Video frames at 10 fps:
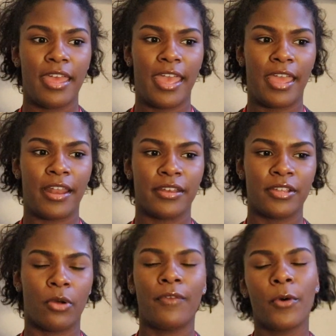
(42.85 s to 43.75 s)
And
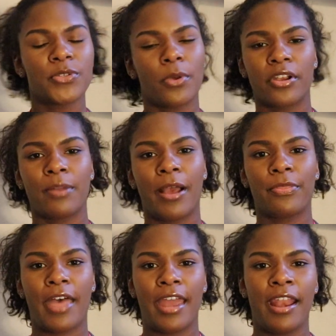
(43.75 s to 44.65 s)
I've always wondered
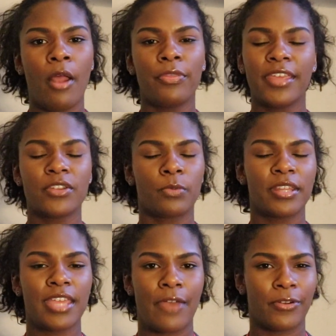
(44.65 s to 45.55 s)
about that. And I don't think it
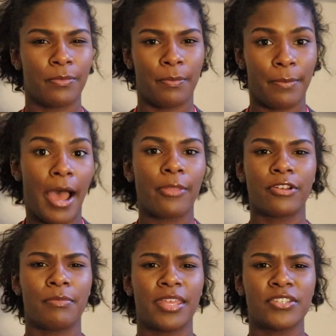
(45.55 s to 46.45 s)
really ever
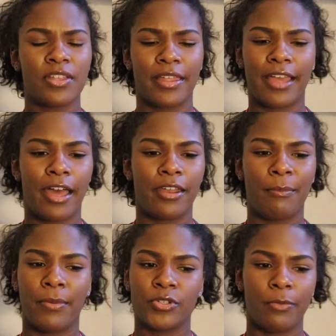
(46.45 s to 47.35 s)
bothered me until I
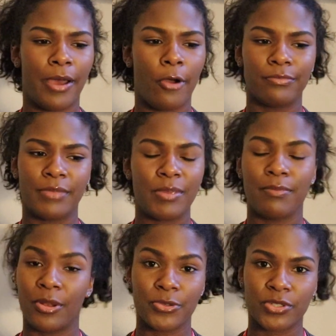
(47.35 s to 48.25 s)
got to about
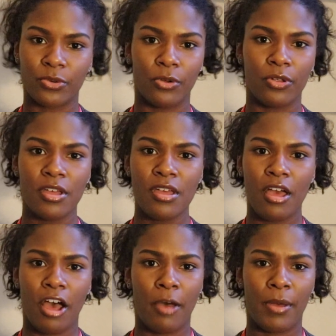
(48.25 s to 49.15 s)
maybe middle school,
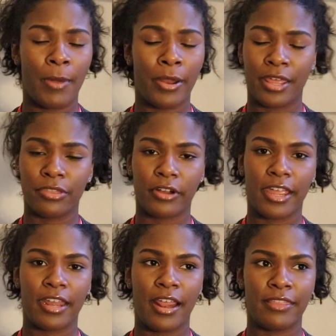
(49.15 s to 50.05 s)
about 8th grade.